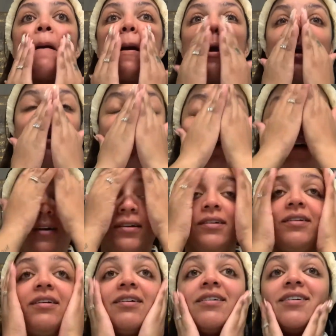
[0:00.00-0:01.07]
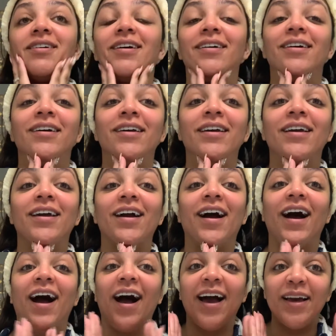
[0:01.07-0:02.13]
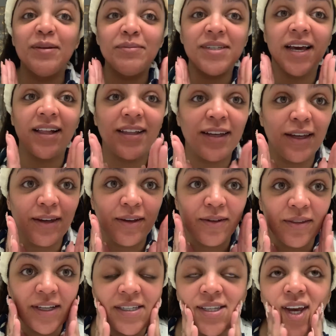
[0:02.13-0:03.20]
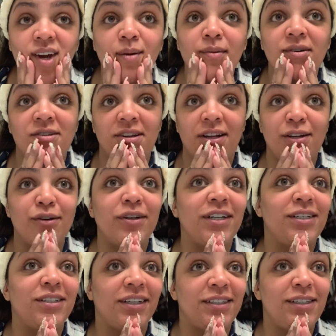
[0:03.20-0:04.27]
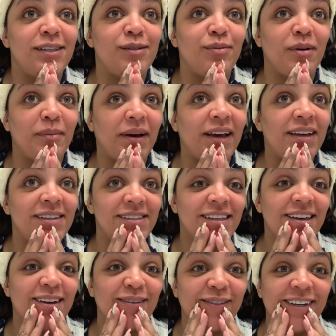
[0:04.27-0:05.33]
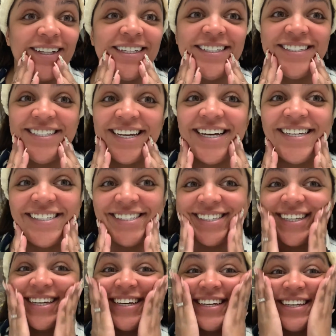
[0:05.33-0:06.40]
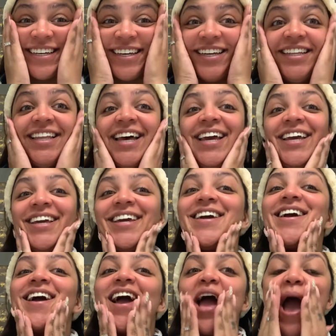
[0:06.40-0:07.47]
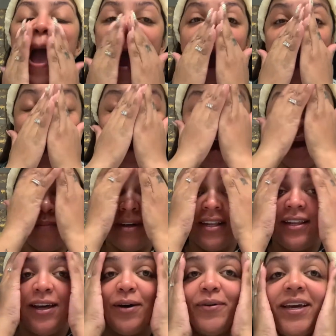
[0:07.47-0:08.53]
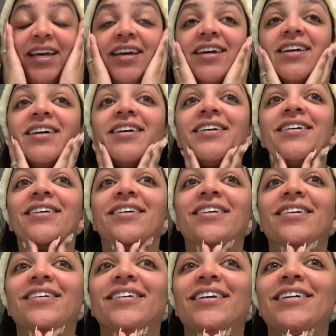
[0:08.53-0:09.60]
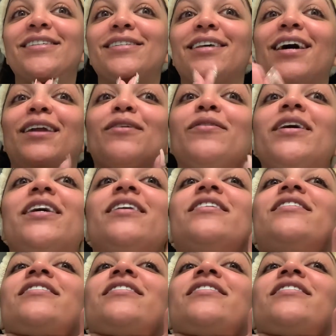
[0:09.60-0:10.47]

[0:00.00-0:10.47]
Y'all, I am telling you, this camera's not doing it justice, but my skin really does look good. Like, I'm glowing. It's kind of weird.